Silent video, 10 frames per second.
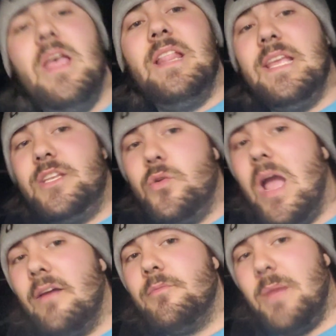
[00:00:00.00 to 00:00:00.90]
They do
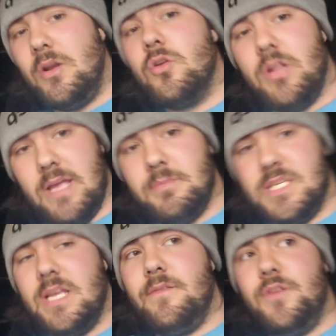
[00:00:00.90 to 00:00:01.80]
have metal
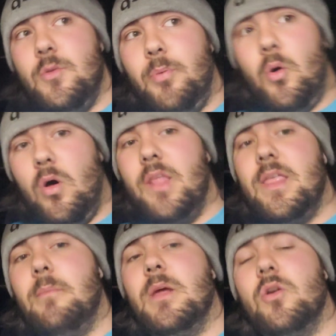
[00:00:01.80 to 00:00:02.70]
clips. If you pull on
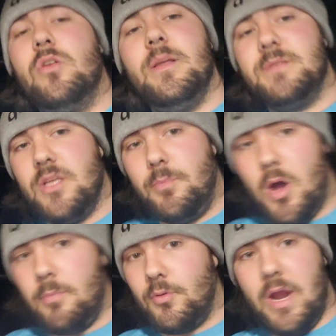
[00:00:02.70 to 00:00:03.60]
them metal clips, they'll
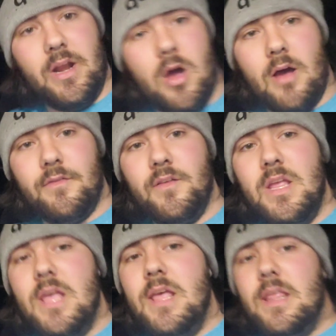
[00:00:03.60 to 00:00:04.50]
pop right off.
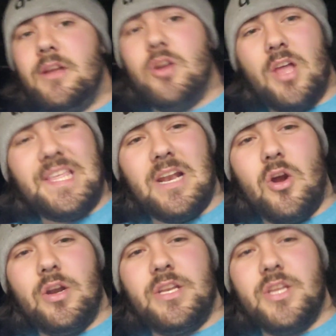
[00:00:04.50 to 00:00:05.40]
They're not that
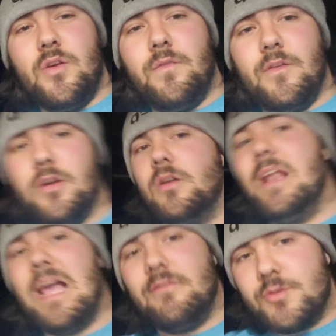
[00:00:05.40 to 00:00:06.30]
hard to do for
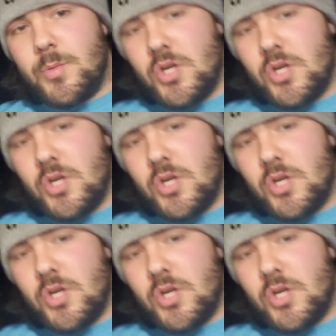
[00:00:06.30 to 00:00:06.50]
an average